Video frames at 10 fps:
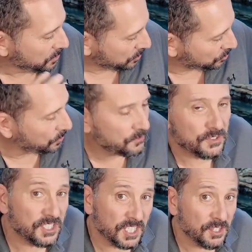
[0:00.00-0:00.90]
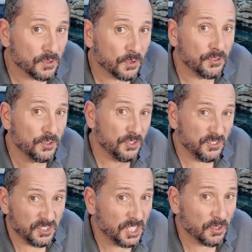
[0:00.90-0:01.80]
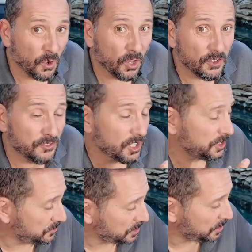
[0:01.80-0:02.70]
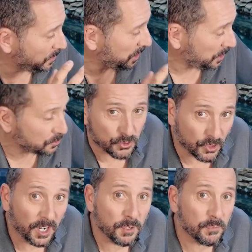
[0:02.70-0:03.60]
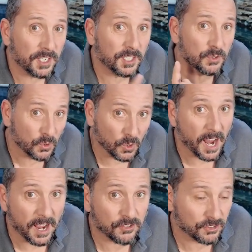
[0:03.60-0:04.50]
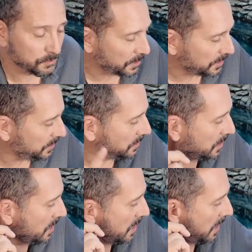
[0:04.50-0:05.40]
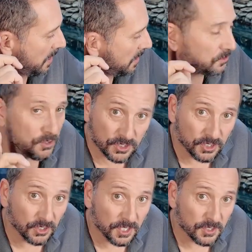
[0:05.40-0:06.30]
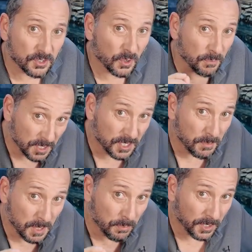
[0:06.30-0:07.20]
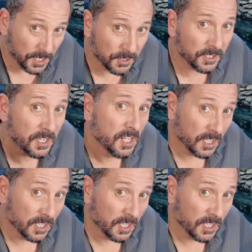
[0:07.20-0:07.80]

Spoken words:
You have seen the review, you've seen all the fun, you've seen me either try to break it or actually break it, and you're still here, so it must have been pretty good.